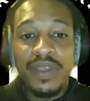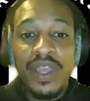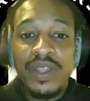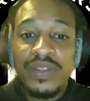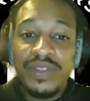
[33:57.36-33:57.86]

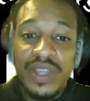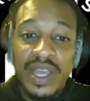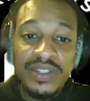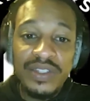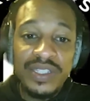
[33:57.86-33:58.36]
and
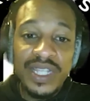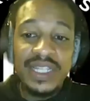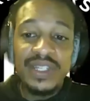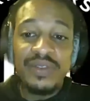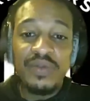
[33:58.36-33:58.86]

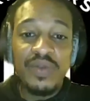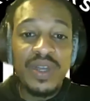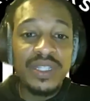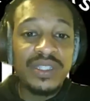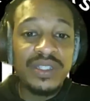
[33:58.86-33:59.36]
understanding
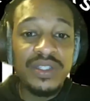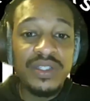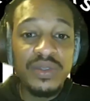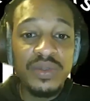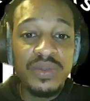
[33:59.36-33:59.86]
what to
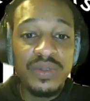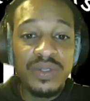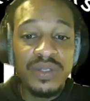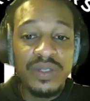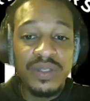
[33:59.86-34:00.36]
do
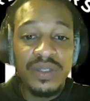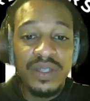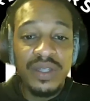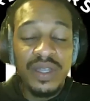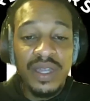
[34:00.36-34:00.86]

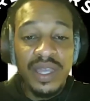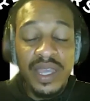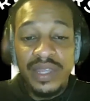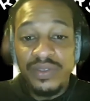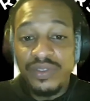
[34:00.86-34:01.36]

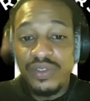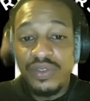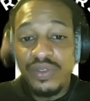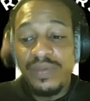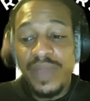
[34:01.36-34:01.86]
and
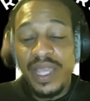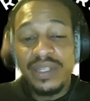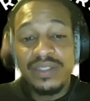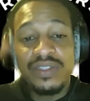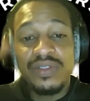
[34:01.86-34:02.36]
truly making
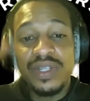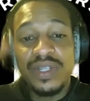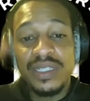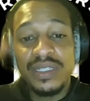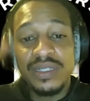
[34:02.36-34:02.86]
a
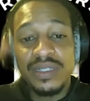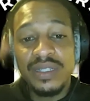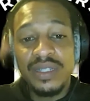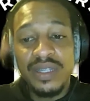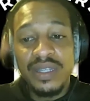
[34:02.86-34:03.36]
choice
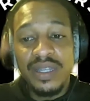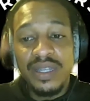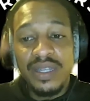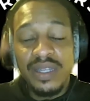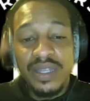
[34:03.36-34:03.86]

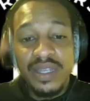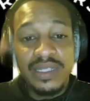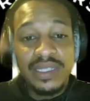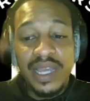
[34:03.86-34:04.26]
and saying,